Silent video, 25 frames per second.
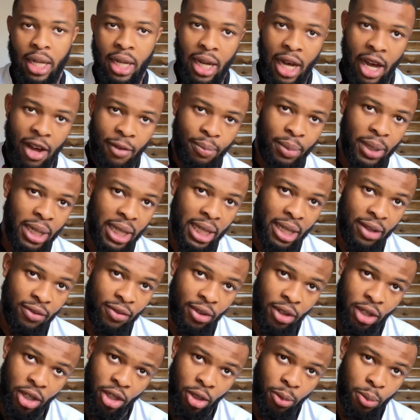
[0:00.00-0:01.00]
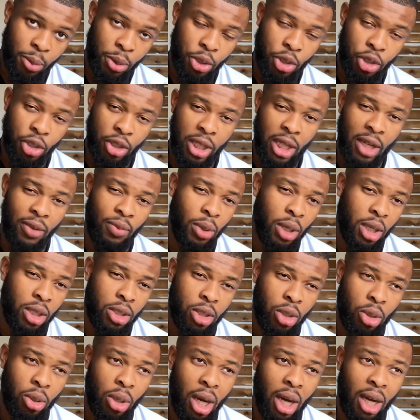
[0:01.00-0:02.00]
I've been given the opportunity I've worked
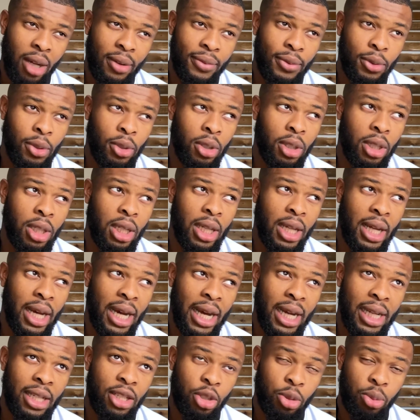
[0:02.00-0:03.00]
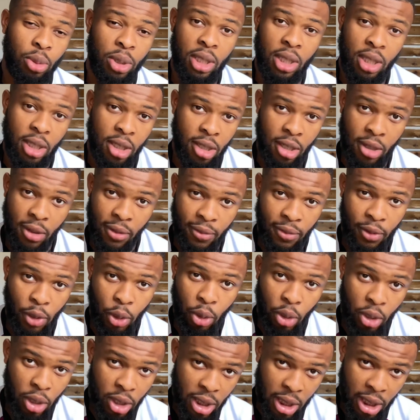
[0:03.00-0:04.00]
so hard for that I just wanted to
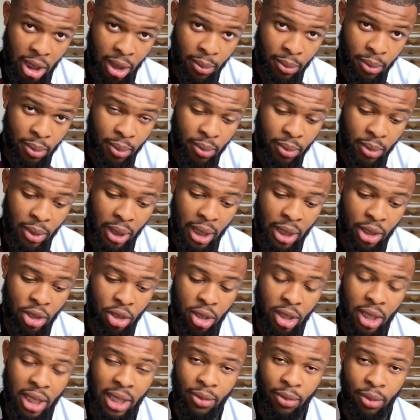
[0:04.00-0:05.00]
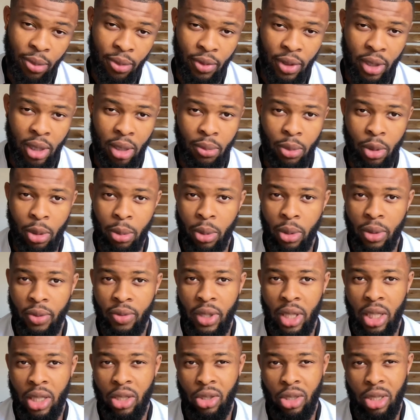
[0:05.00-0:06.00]
focus and just live within the moment of
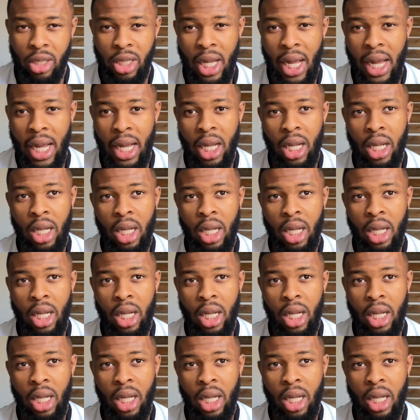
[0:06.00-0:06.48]
it, and just like